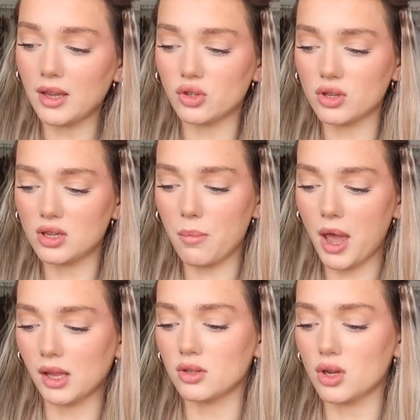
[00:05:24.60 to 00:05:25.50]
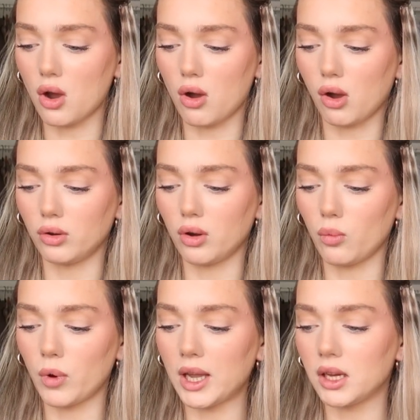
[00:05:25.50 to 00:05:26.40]
It just depends on
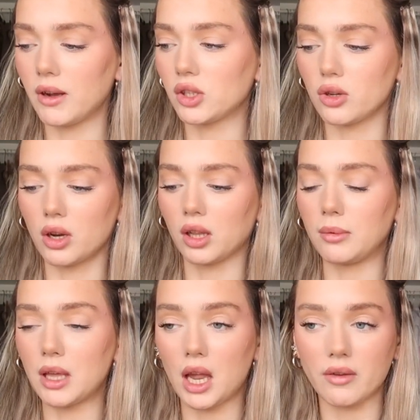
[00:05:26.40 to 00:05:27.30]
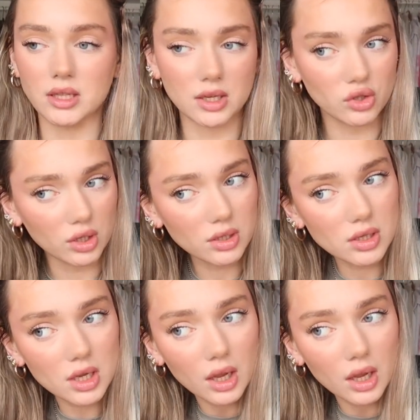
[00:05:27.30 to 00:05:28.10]
where you're actually going to clip the hair extensions.